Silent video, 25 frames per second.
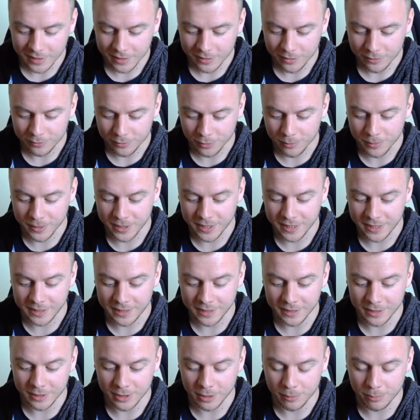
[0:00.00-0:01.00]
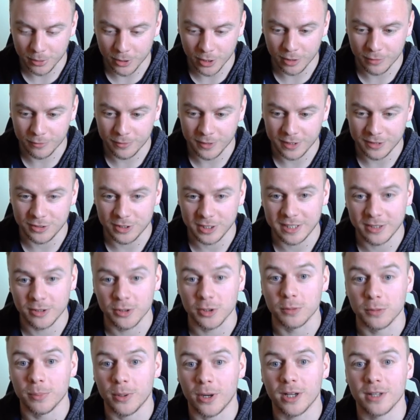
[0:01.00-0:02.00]
for me, they're perfect. You
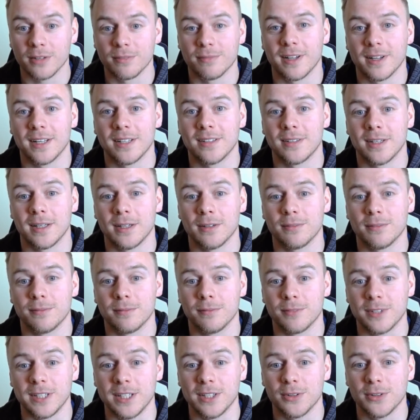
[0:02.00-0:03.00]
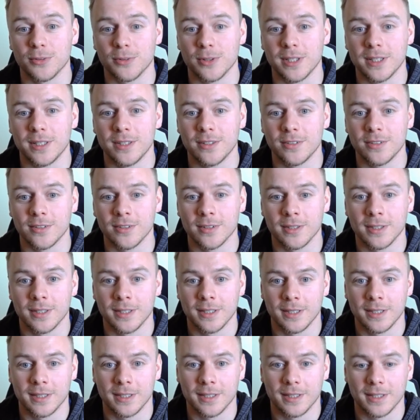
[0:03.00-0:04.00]
could buy the Fanatec V3s
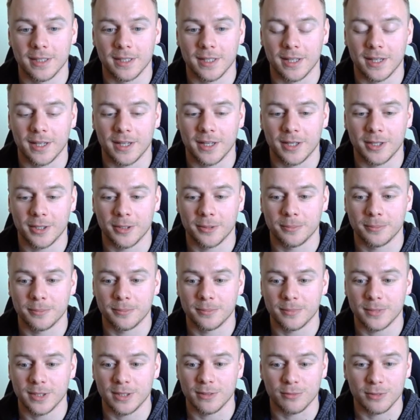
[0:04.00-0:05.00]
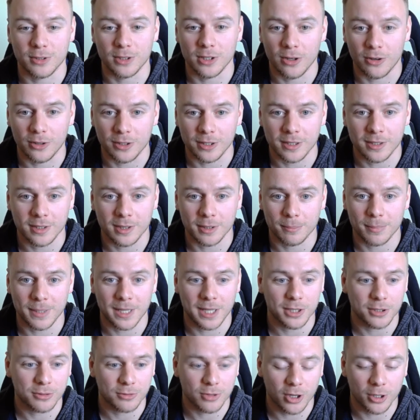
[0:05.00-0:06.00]
um, if you like the
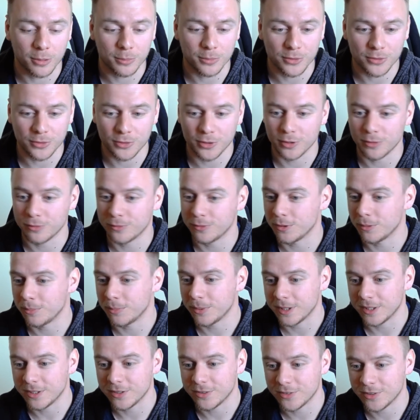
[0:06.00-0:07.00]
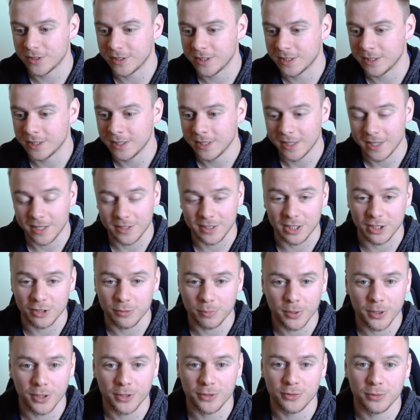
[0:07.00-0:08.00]
black chrome stuff for the PC. I think it's
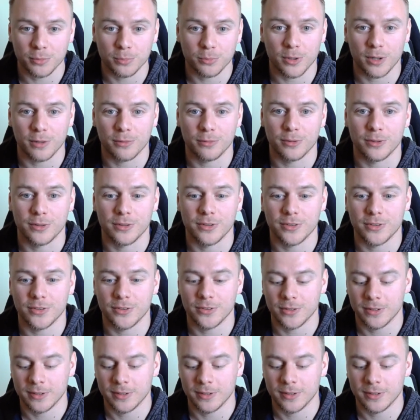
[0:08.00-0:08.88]
personal preference.